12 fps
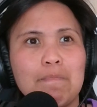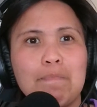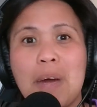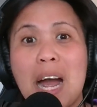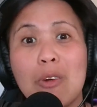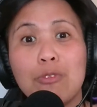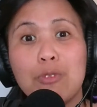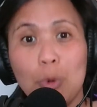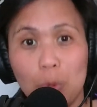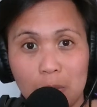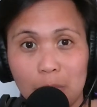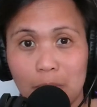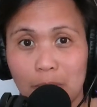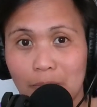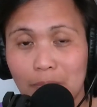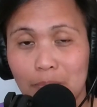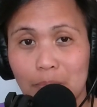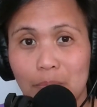powerful
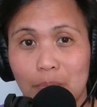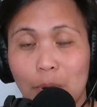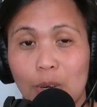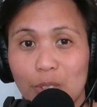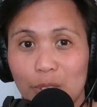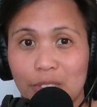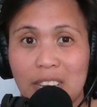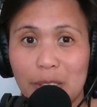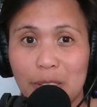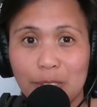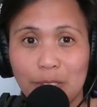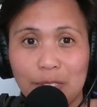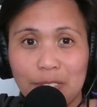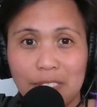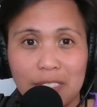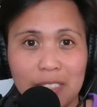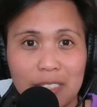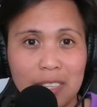personal standards.
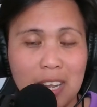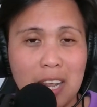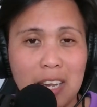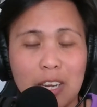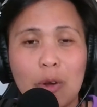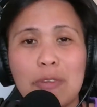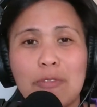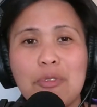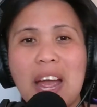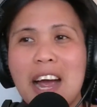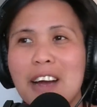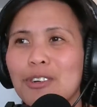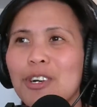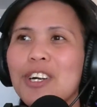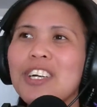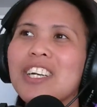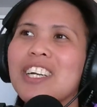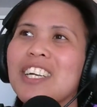Now, if you
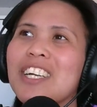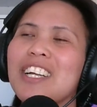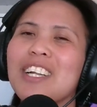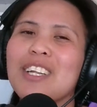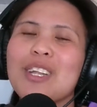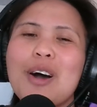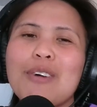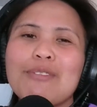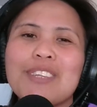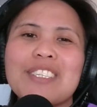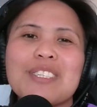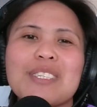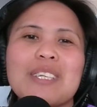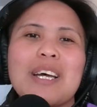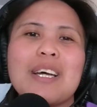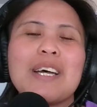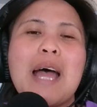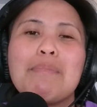ever love this
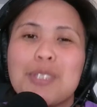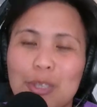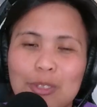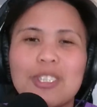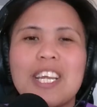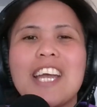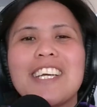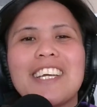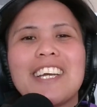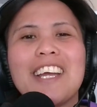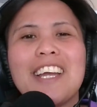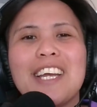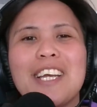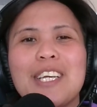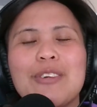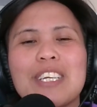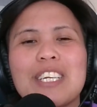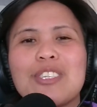episode today,
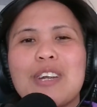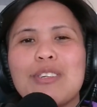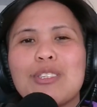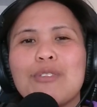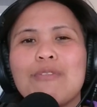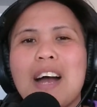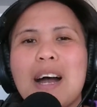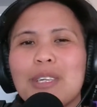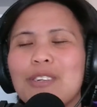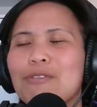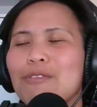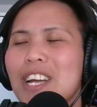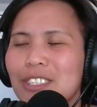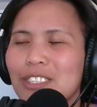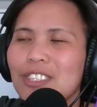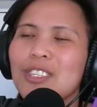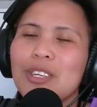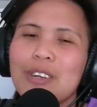you can share it to your family and
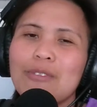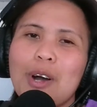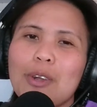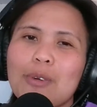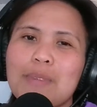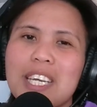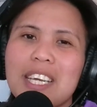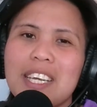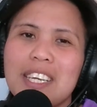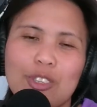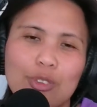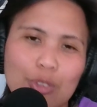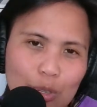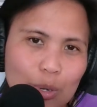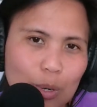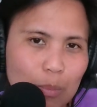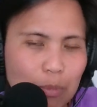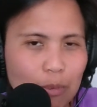friends. You can follow me in
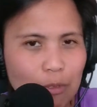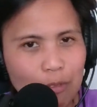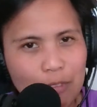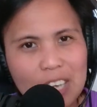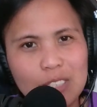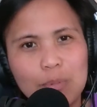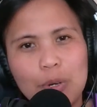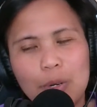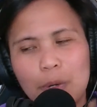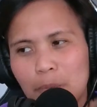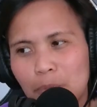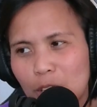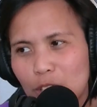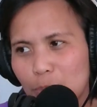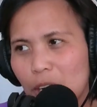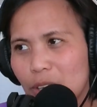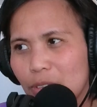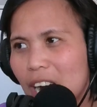YouTube, Facebook,
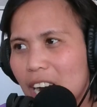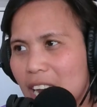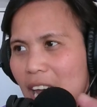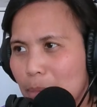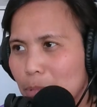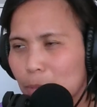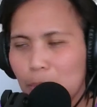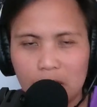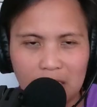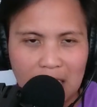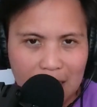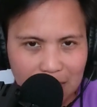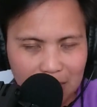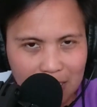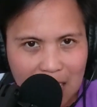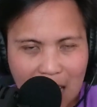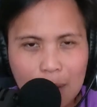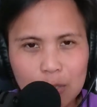Spotify, Apple Podcasts,
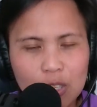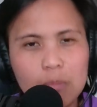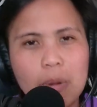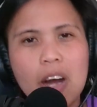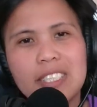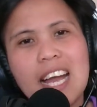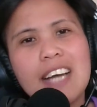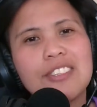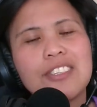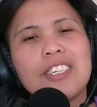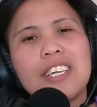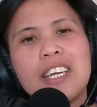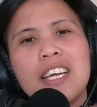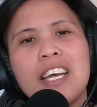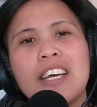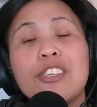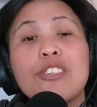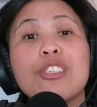Amazon Podcasts.
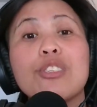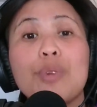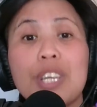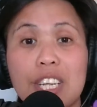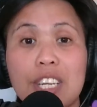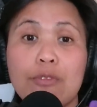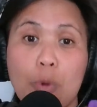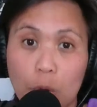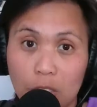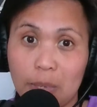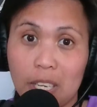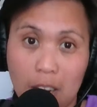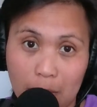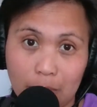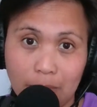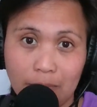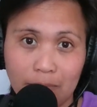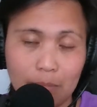This is Reinforce Me Club.
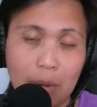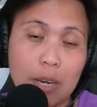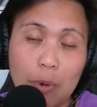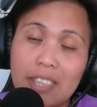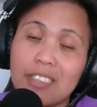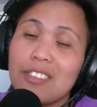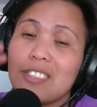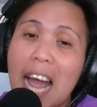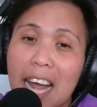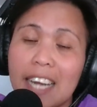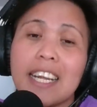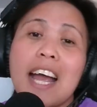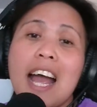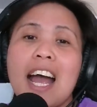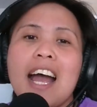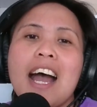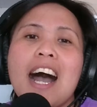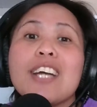By the way, this is Anne.
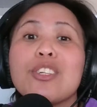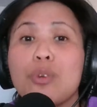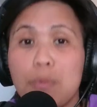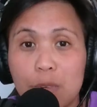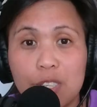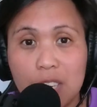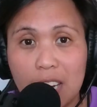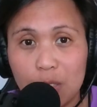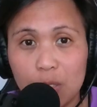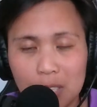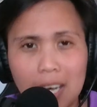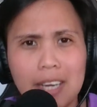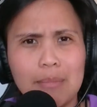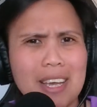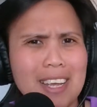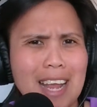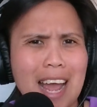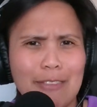I do appreciate your time
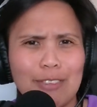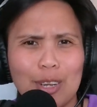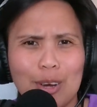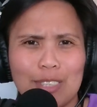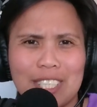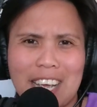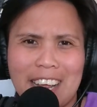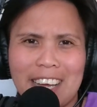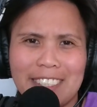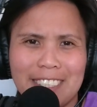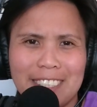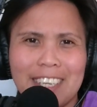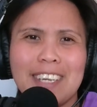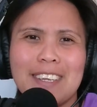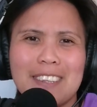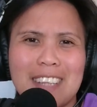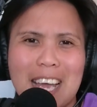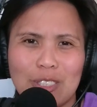and have a lovely day ahead.
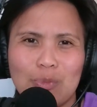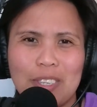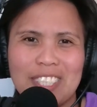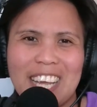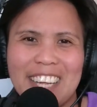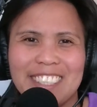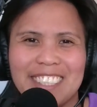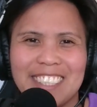Thanks once again.